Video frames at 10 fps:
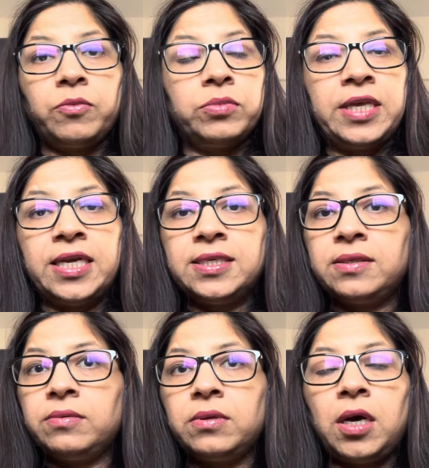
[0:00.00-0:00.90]
There is
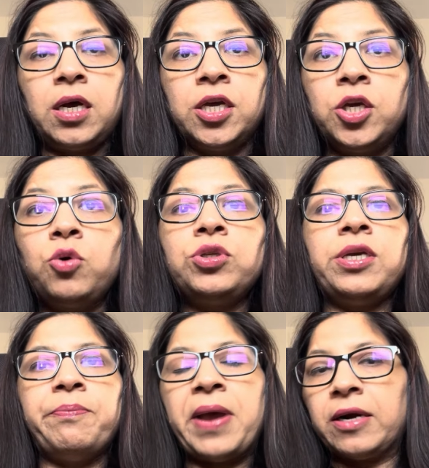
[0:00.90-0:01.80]
a huge
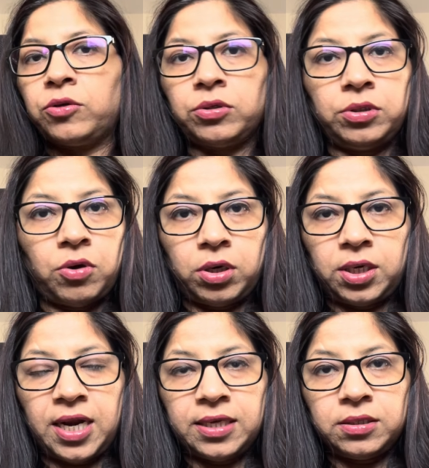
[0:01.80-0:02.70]
impact on the
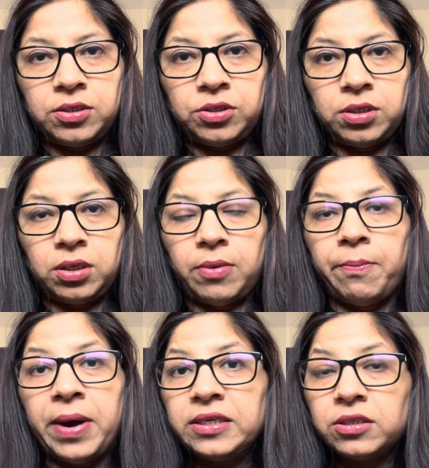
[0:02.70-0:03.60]
organization,
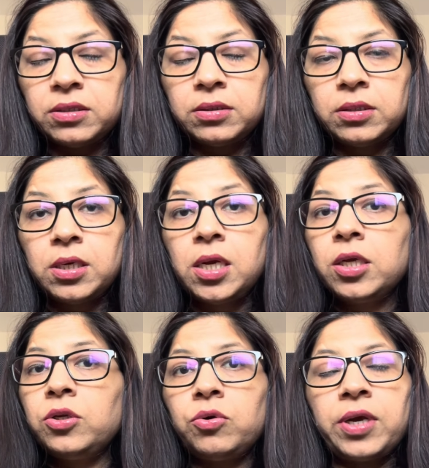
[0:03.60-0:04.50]
but
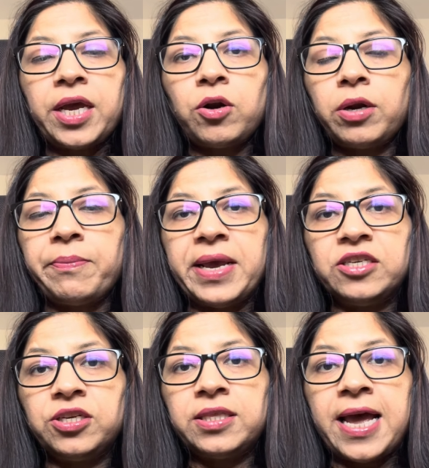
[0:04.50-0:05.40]
you cannot
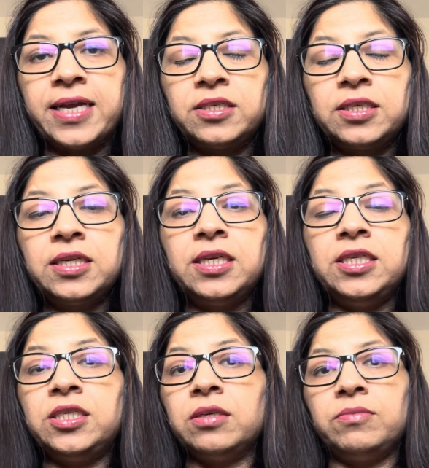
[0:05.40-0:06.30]
measure that
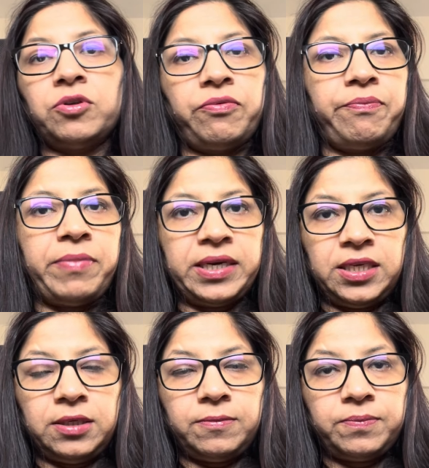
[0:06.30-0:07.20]
in terms of money.